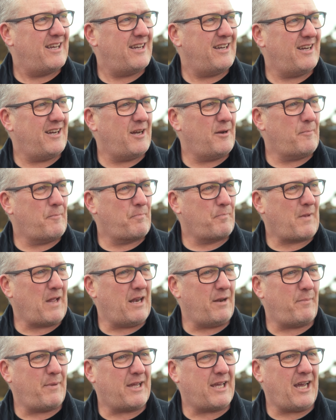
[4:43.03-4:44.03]
And
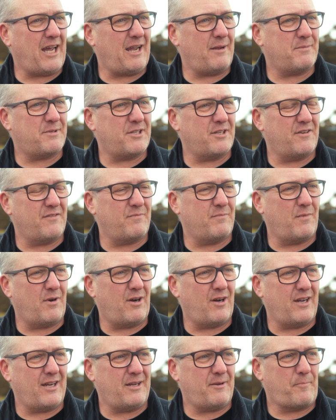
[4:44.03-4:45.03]
it became sort of
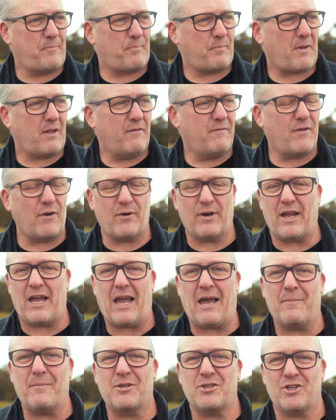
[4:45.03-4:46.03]
my very
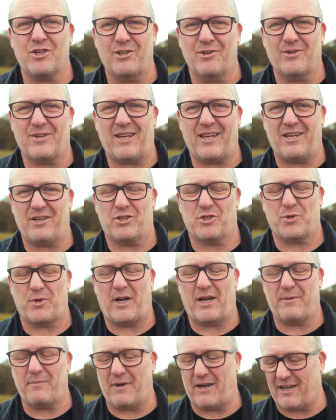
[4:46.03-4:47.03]
amateur looking
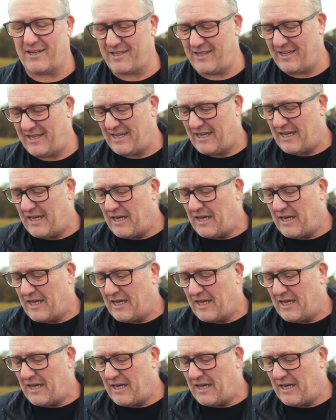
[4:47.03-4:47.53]
trademark.